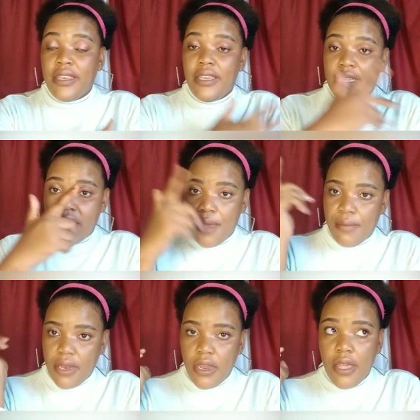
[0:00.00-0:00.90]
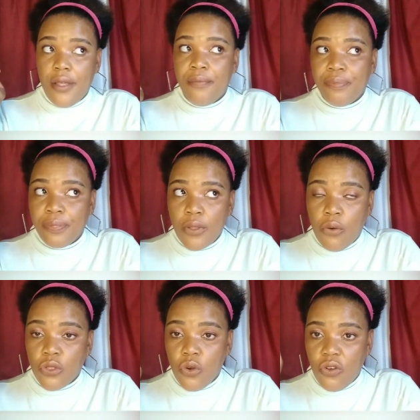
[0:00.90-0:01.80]
the time in the
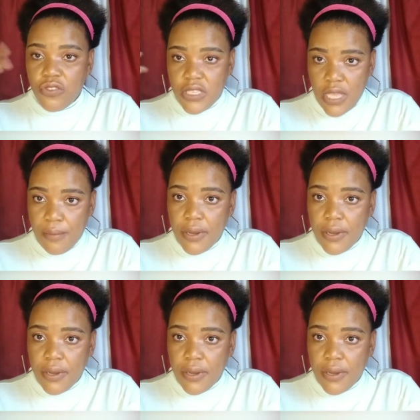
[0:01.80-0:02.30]
hotel office